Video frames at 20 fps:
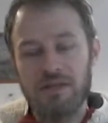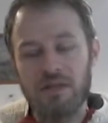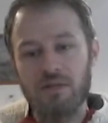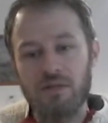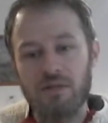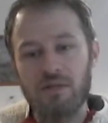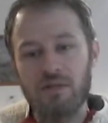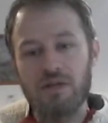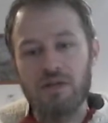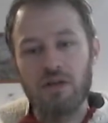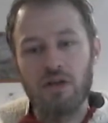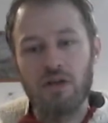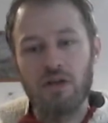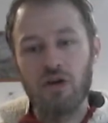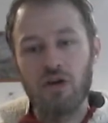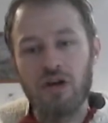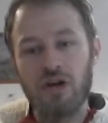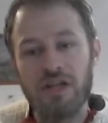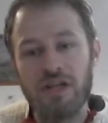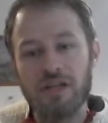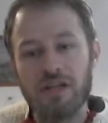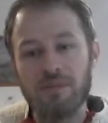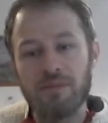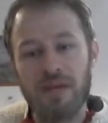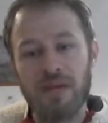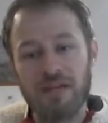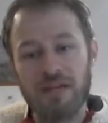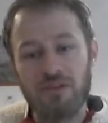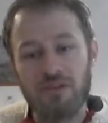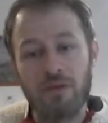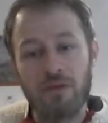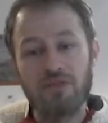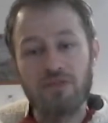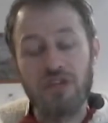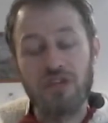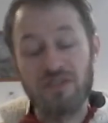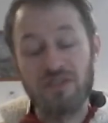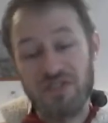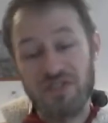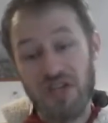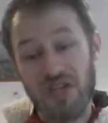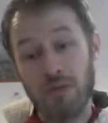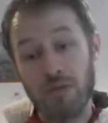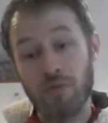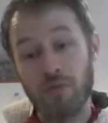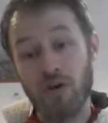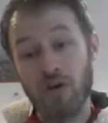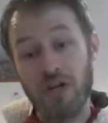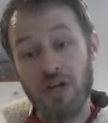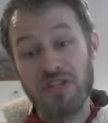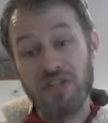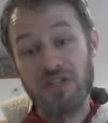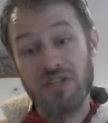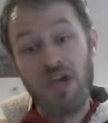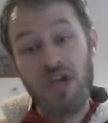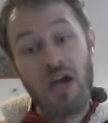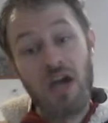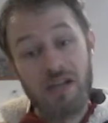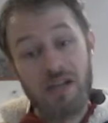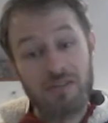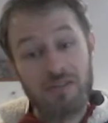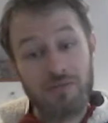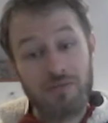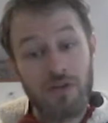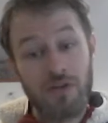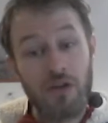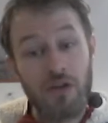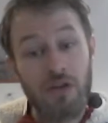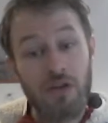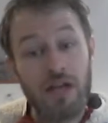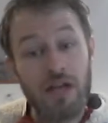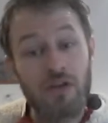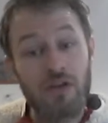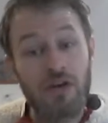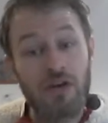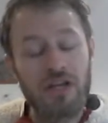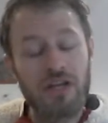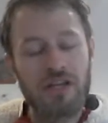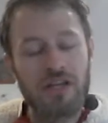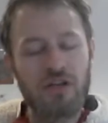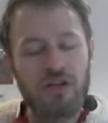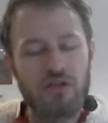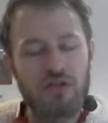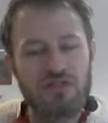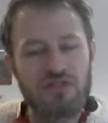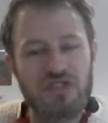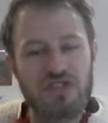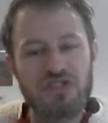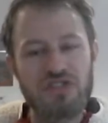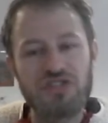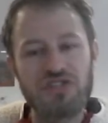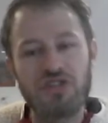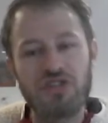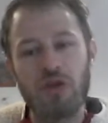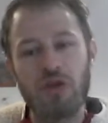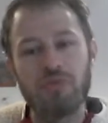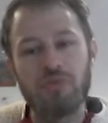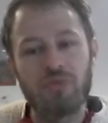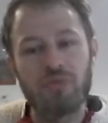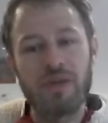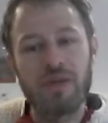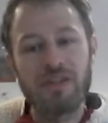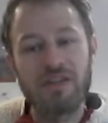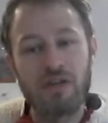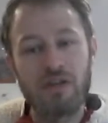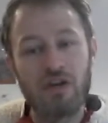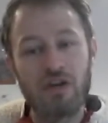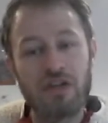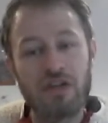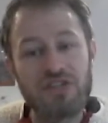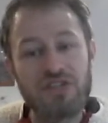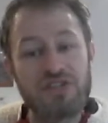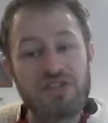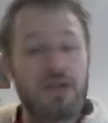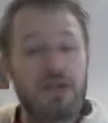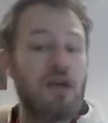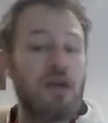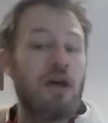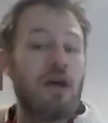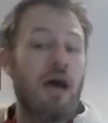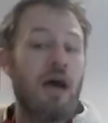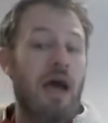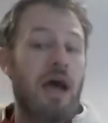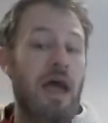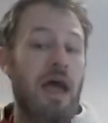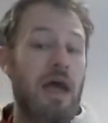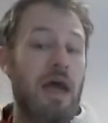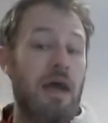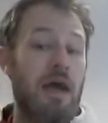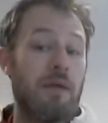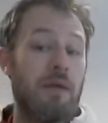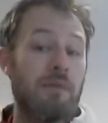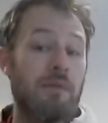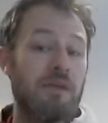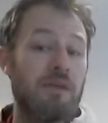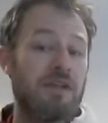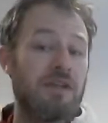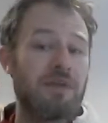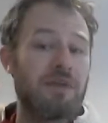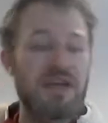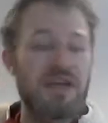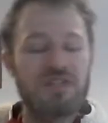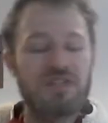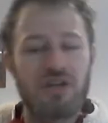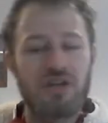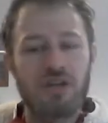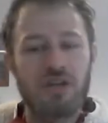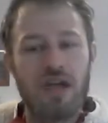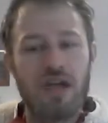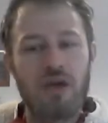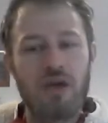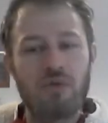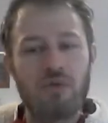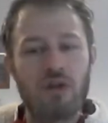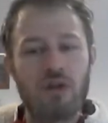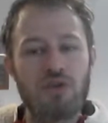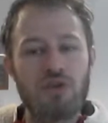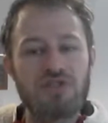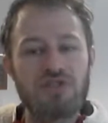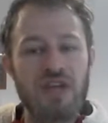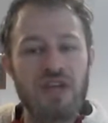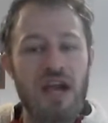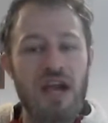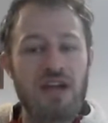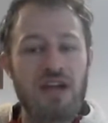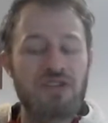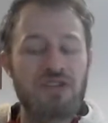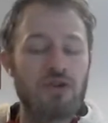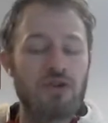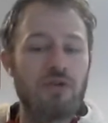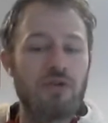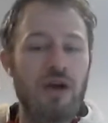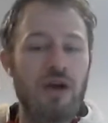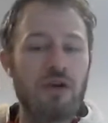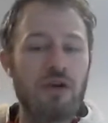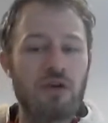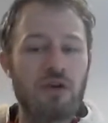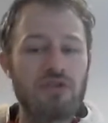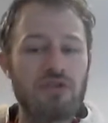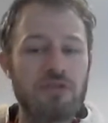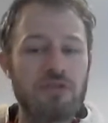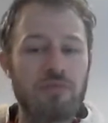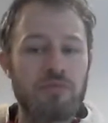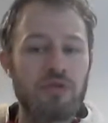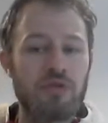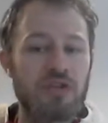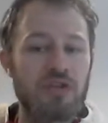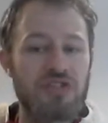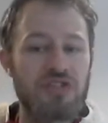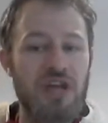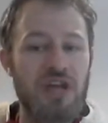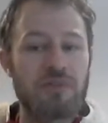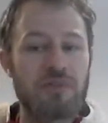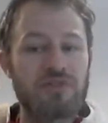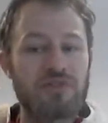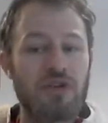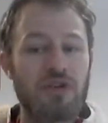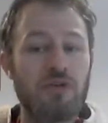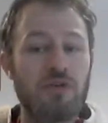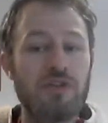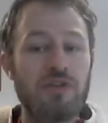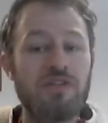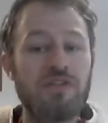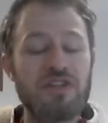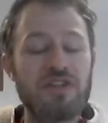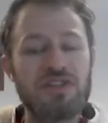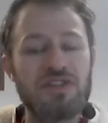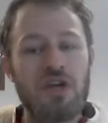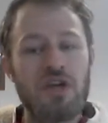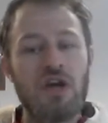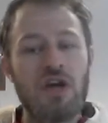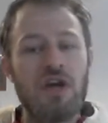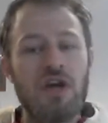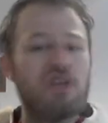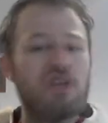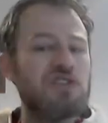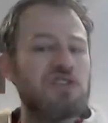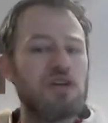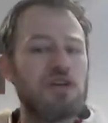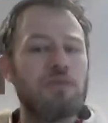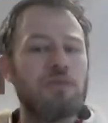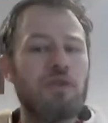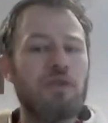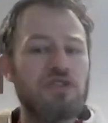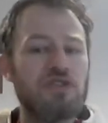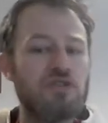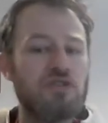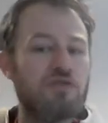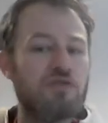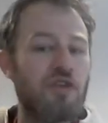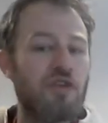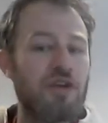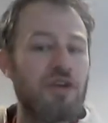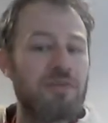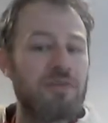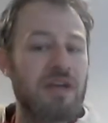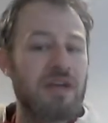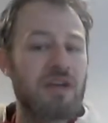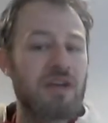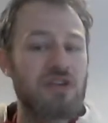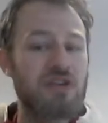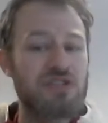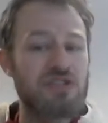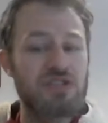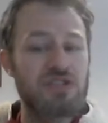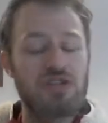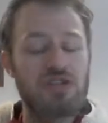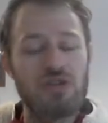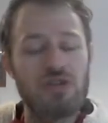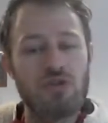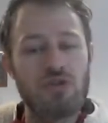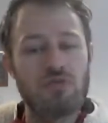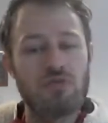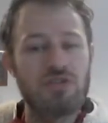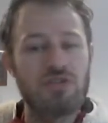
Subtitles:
your line in magnetometry, you have to set up lines and you have to follow that line. In earth resistance, you go between the lines. It depends on how close they are, so how close you put your steps. So if it's 0.25 meters to